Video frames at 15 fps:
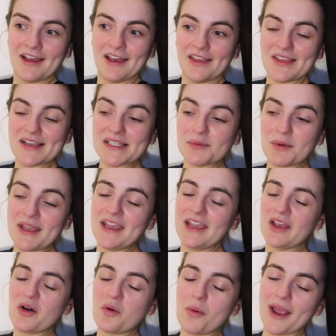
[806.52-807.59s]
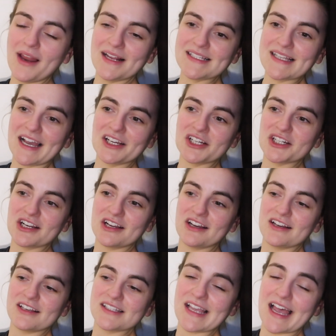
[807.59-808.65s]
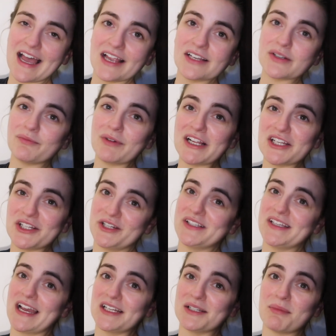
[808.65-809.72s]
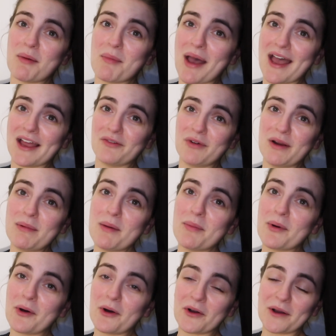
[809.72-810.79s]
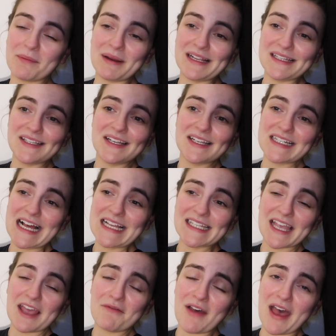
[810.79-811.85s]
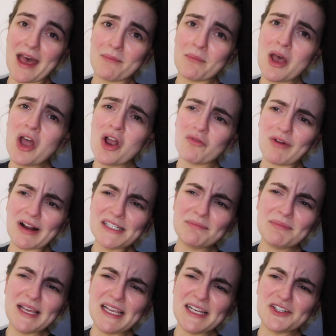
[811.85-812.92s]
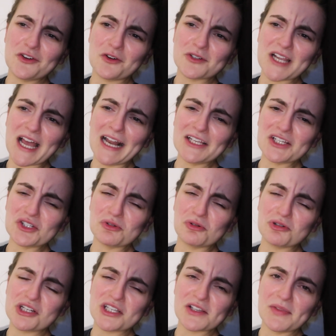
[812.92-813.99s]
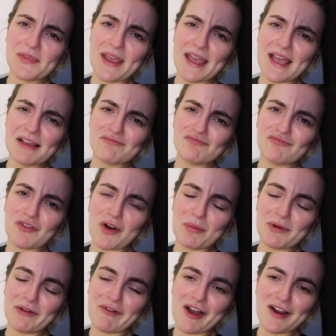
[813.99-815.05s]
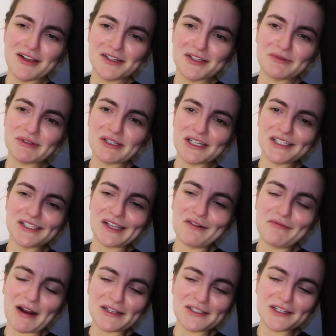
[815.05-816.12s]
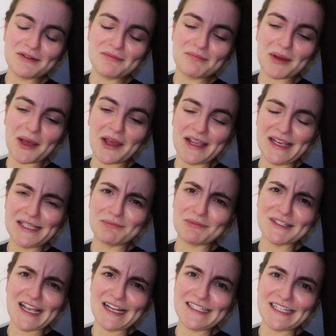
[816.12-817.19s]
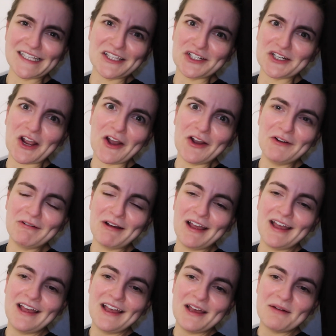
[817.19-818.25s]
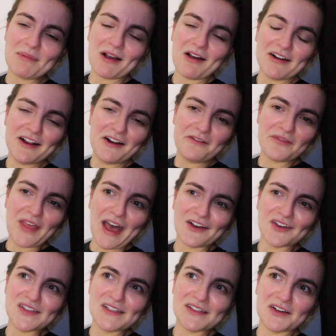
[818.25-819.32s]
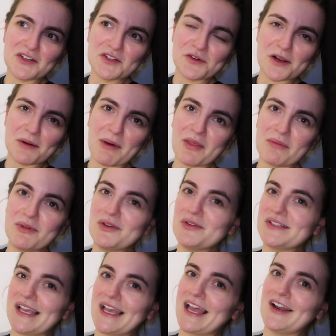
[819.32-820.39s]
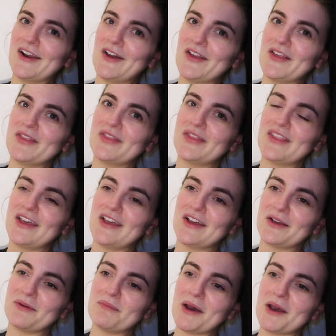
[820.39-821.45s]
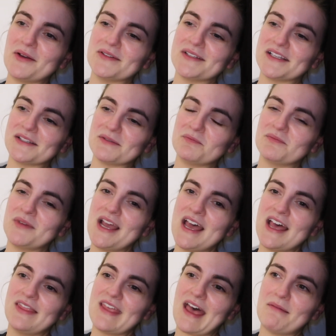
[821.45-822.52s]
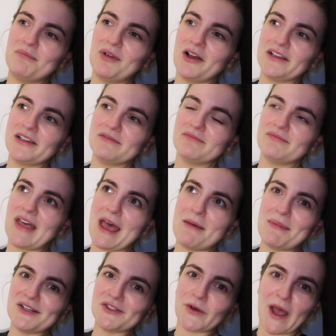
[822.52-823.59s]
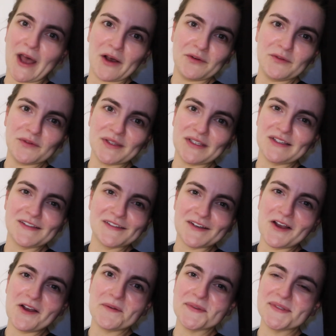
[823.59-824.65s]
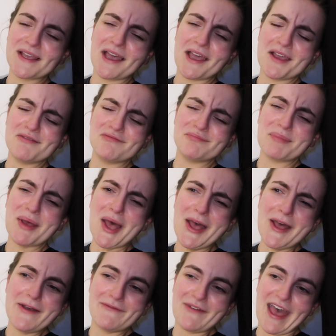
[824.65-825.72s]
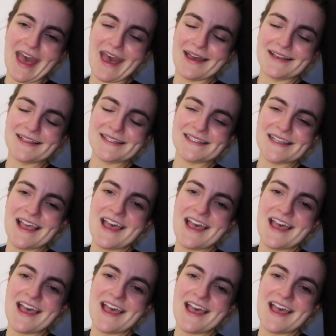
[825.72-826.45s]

this week, way less anxious, and I'm ready to just get into my bed, read my book. I've been listening to Classic FM. Randomly, Dr. Alex George is on there from Love Island, which is so random, but he's presenting the show. But I kind of love that because he's kind of talking about the music and like the composers and them like their mental health and stuff. So perfect